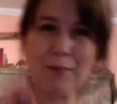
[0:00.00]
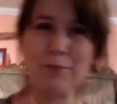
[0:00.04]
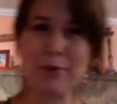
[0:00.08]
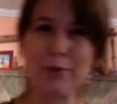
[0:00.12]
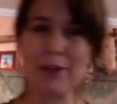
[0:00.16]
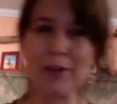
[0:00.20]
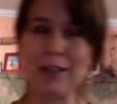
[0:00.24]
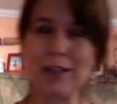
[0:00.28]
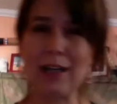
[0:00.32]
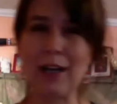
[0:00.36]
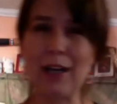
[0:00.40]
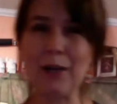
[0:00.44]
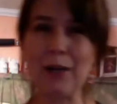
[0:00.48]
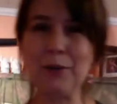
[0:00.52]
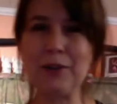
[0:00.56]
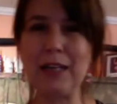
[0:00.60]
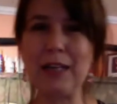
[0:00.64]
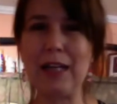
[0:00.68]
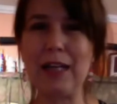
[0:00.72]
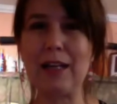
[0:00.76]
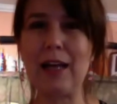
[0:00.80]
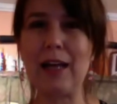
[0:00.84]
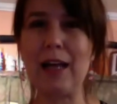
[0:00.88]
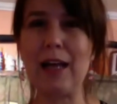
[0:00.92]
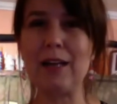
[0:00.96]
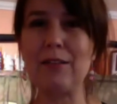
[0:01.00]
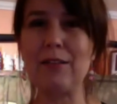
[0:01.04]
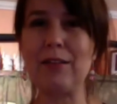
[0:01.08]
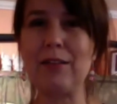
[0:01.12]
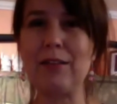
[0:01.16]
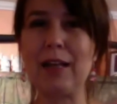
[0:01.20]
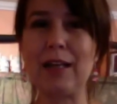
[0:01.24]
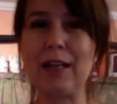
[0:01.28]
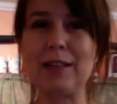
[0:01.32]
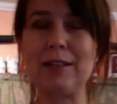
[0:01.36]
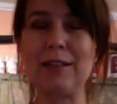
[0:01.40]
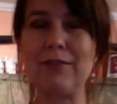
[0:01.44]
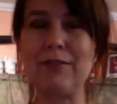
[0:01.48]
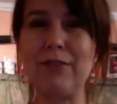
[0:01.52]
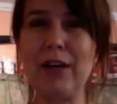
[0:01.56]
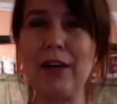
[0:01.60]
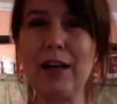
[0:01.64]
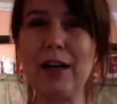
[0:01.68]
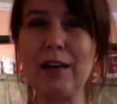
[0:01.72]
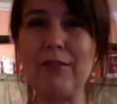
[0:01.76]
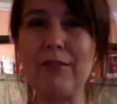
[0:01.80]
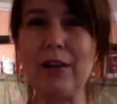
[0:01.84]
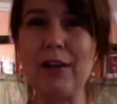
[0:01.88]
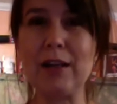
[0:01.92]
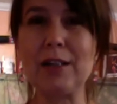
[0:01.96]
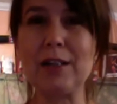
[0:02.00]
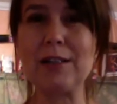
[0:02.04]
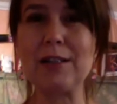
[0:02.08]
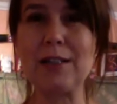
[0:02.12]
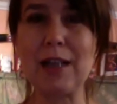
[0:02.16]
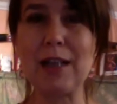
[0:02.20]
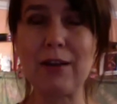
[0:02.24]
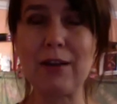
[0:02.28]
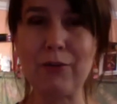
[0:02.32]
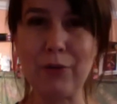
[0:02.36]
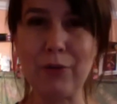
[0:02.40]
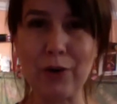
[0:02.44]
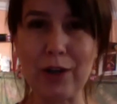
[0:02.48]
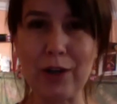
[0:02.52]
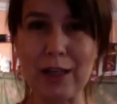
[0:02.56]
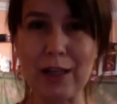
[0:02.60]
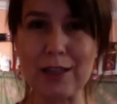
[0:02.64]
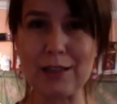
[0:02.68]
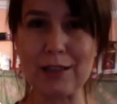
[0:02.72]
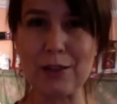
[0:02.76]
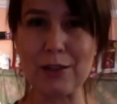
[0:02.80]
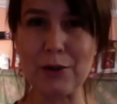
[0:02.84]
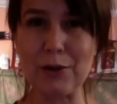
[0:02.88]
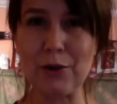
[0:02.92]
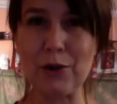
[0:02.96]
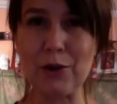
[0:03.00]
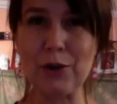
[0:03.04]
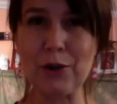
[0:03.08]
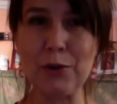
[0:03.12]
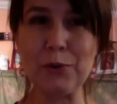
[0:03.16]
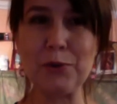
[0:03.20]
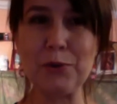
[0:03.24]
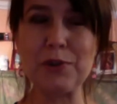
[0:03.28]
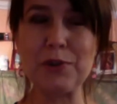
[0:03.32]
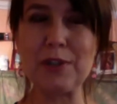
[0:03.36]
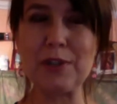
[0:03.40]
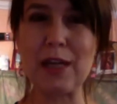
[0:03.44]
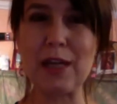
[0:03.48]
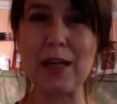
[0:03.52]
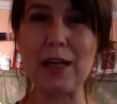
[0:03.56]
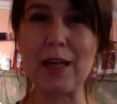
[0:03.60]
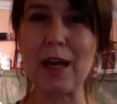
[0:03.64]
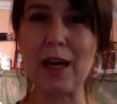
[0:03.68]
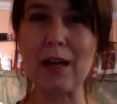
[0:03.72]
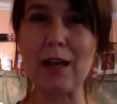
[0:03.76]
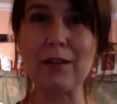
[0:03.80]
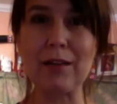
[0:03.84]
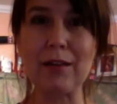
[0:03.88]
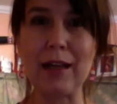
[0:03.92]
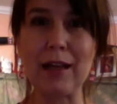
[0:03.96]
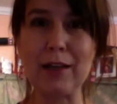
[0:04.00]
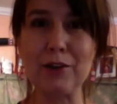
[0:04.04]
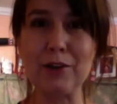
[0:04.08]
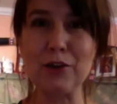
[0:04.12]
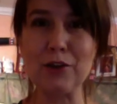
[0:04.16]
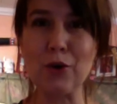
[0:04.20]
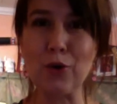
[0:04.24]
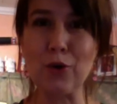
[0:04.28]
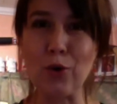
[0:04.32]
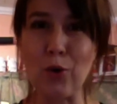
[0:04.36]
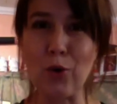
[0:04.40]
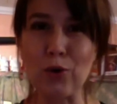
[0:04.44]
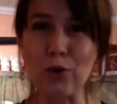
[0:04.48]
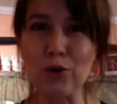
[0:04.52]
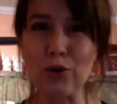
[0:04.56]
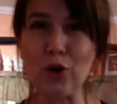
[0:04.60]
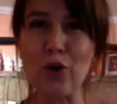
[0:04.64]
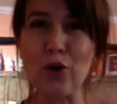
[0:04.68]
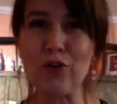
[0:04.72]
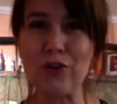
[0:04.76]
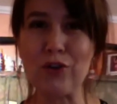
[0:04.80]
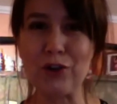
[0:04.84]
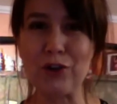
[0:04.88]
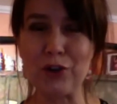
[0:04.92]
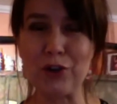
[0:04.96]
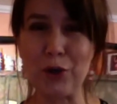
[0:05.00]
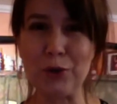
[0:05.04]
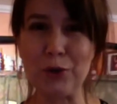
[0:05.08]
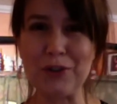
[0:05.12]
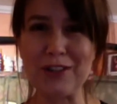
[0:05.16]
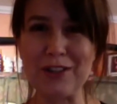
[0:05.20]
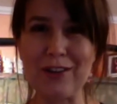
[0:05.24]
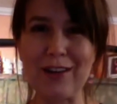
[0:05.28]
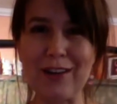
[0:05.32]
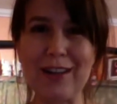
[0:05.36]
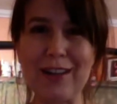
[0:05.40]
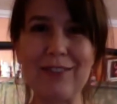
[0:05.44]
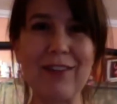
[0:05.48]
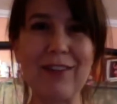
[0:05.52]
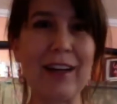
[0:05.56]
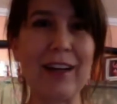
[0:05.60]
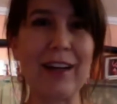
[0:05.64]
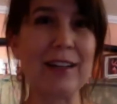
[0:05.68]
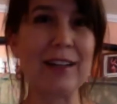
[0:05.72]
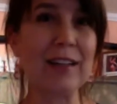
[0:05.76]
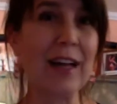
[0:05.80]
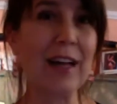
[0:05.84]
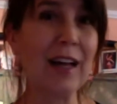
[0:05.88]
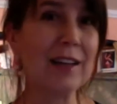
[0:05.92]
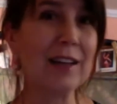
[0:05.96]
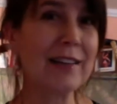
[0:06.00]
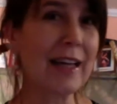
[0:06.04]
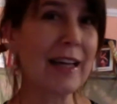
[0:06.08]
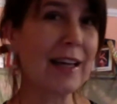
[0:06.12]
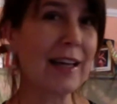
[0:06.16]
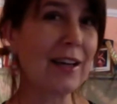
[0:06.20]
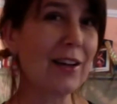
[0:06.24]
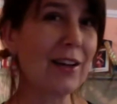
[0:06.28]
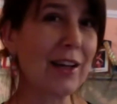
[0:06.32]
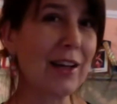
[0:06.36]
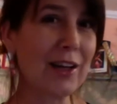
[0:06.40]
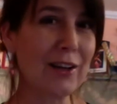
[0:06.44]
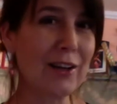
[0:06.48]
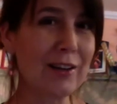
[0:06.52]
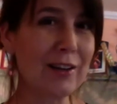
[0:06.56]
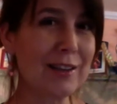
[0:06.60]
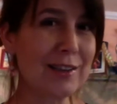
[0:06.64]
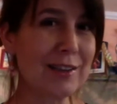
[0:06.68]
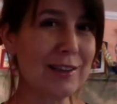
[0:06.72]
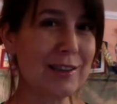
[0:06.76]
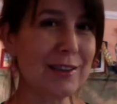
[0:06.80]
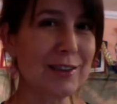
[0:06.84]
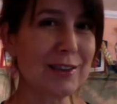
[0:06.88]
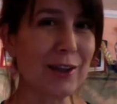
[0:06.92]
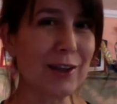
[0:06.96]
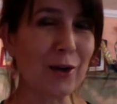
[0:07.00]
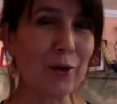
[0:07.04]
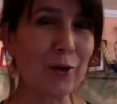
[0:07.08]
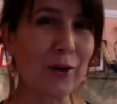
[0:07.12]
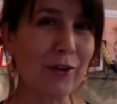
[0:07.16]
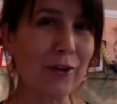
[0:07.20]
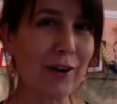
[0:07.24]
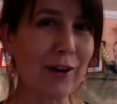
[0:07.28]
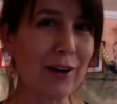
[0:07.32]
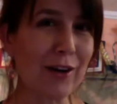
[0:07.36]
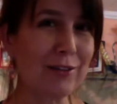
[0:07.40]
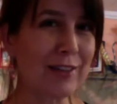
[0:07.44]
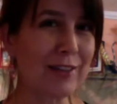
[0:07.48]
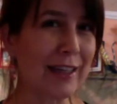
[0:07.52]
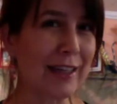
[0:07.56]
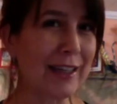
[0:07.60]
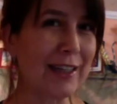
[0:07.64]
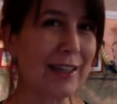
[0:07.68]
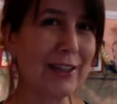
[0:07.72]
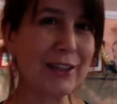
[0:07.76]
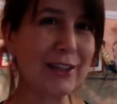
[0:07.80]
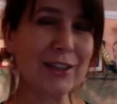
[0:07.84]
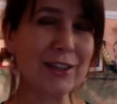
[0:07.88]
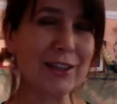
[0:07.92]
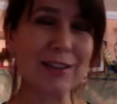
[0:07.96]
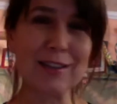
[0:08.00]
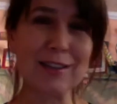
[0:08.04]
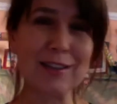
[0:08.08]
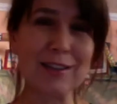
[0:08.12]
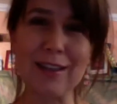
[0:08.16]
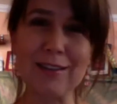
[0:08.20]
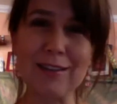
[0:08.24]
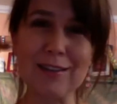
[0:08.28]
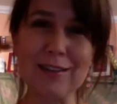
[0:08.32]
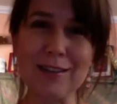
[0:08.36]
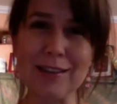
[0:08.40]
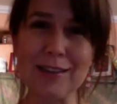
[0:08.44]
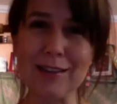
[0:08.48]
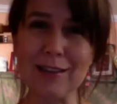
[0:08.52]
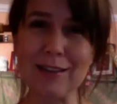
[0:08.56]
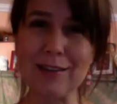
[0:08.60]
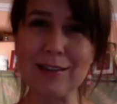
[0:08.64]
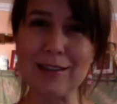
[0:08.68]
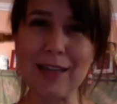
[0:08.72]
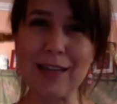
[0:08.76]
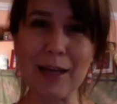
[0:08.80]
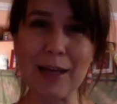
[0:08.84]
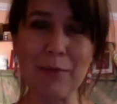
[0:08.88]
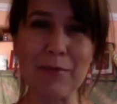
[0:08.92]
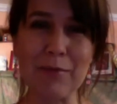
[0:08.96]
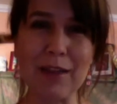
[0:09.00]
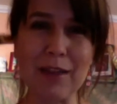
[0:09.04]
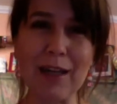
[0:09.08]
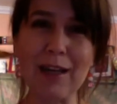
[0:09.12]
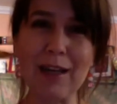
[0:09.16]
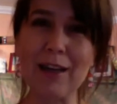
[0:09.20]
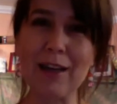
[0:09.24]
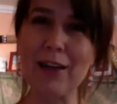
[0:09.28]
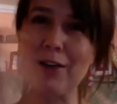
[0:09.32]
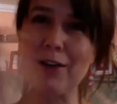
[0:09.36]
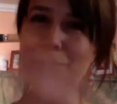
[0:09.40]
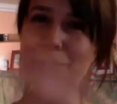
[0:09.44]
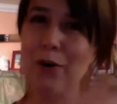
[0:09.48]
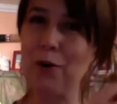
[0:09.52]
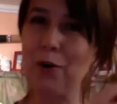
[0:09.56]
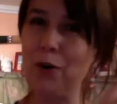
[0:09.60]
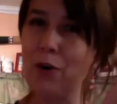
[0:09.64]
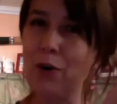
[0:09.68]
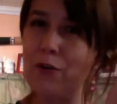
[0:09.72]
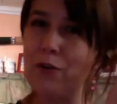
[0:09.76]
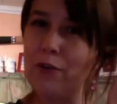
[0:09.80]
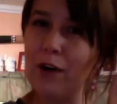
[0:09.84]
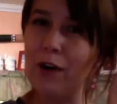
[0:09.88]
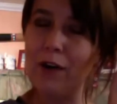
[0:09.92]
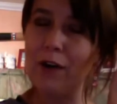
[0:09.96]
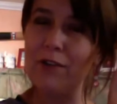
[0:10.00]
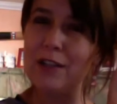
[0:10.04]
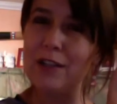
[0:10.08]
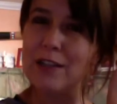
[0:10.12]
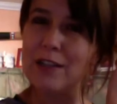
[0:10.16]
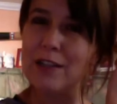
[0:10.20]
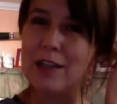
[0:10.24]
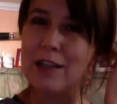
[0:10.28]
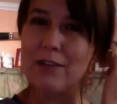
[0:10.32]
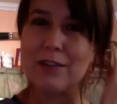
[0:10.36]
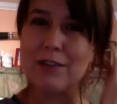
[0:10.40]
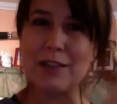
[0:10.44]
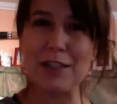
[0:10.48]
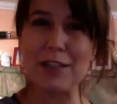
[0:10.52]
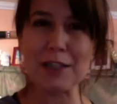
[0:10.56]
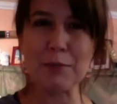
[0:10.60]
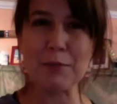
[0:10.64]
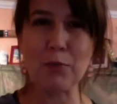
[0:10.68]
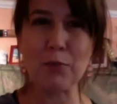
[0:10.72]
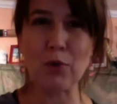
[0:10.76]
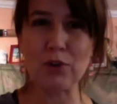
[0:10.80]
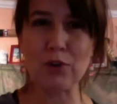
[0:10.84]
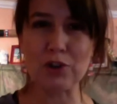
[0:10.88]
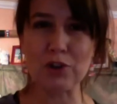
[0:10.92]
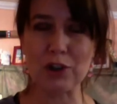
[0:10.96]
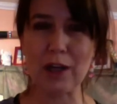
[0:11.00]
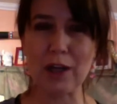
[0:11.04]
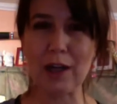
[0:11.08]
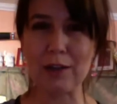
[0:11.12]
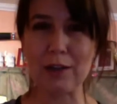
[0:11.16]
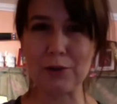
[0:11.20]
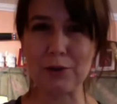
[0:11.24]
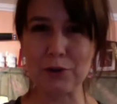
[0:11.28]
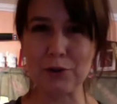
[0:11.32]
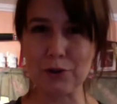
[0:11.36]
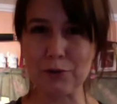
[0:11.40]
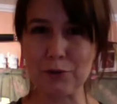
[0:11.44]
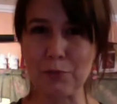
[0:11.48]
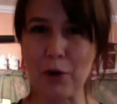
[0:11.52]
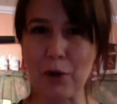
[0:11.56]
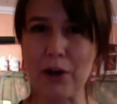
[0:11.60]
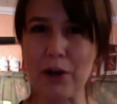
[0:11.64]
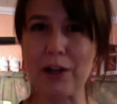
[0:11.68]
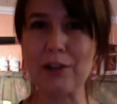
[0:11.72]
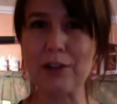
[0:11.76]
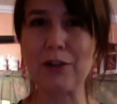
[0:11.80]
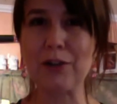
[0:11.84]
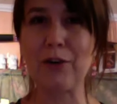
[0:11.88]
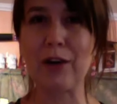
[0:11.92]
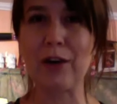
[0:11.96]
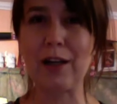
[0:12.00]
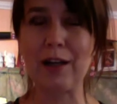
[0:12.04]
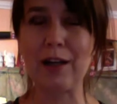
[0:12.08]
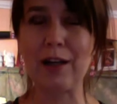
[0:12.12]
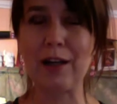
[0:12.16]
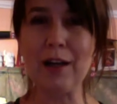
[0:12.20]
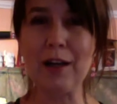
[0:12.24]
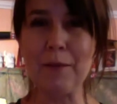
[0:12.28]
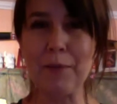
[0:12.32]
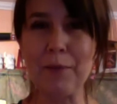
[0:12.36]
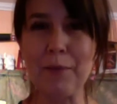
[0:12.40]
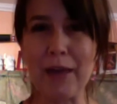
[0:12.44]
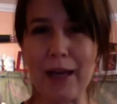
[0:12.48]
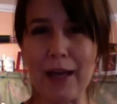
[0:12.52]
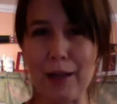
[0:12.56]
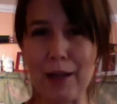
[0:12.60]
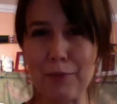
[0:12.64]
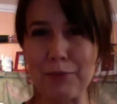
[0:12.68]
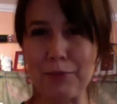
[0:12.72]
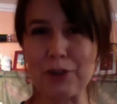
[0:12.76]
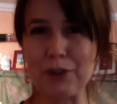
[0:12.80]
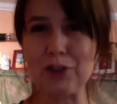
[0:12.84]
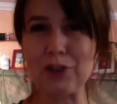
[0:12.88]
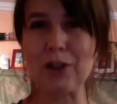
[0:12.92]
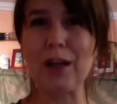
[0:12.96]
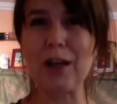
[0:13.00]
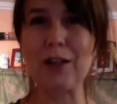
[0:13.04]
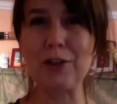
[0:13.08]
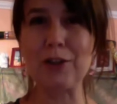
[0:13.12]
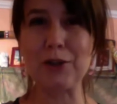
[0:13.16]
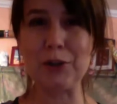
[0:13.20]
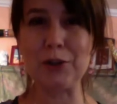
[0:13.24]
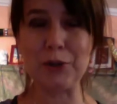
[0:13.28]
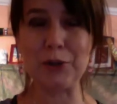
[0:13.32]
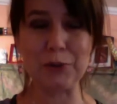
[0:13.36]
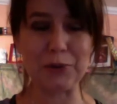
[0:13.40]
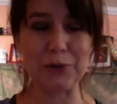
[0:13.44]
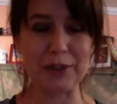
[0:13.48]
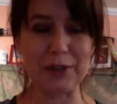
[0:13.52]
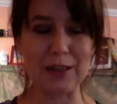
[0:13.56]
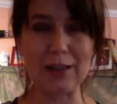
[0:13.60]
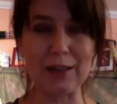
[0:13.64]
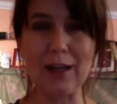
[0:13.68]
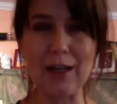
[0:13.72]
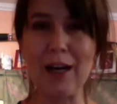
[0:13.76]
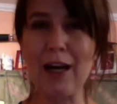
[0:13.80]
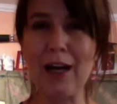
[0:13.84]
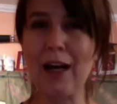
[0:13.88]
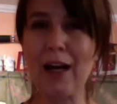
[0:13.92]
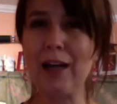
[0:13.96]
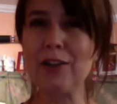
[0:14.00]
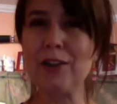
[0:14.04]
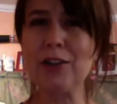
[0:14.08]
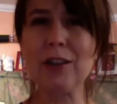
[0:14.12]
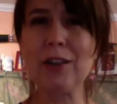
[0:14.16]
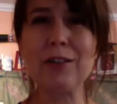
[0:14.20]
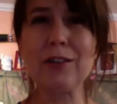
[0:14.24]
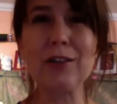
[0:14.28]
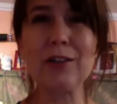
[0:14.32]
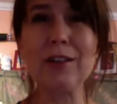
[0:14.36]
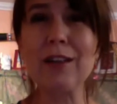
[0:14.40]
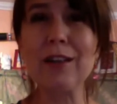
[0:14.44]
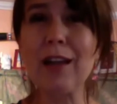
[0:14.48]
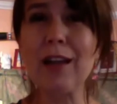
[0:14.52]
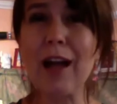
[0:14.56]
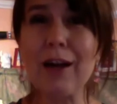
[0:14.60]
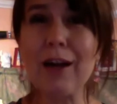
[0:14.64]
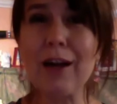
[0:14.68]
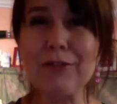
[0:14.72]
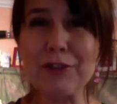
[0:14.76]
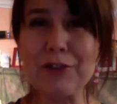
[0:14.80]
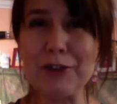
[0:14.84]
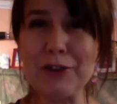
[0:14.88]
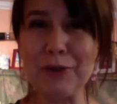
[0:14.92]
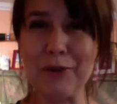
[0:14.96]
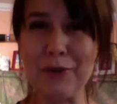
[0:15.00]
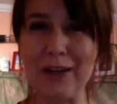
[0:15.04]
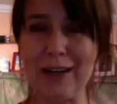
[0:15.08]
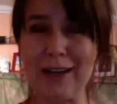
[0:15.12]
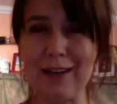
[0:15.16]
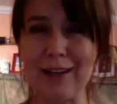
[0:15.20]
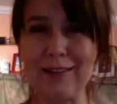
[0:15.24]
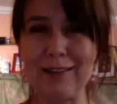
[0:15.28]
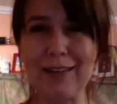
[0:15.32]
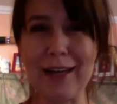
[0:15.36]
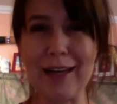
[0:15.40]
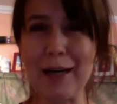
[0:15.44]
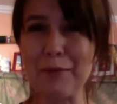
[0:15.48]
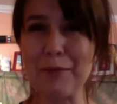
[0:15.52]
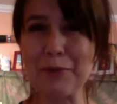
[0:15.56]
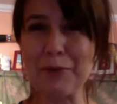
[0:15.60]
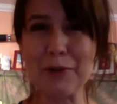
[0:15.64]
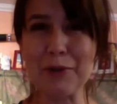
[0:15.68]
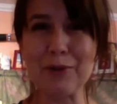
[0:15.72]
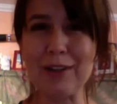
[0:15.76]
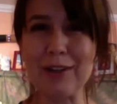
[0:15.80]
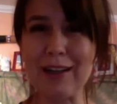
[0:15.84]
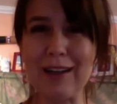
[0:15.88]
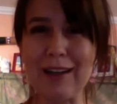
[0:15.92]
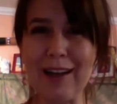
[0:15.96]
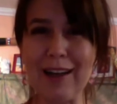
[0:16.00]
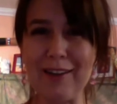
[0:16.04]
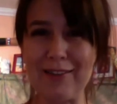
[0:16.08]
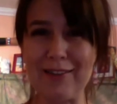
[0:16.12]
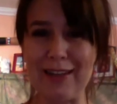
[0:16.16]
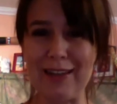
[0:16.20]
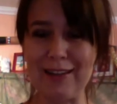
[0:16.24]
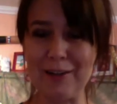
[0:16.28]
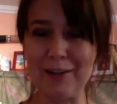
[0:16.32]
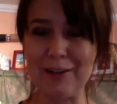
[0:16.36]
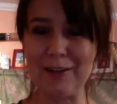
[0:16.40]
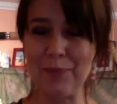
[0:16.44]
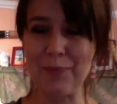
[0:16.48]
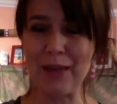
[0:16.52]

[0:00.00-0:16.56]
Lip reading: pre-diluted and it's very, very safe for kids to use. They can't like so-called overdose on it. Like they can literally just go around the ears and same thing, you know. Obviously, if it's a small child, you should monitor it, help the child to use it. And children love doing it. They absolutely love it.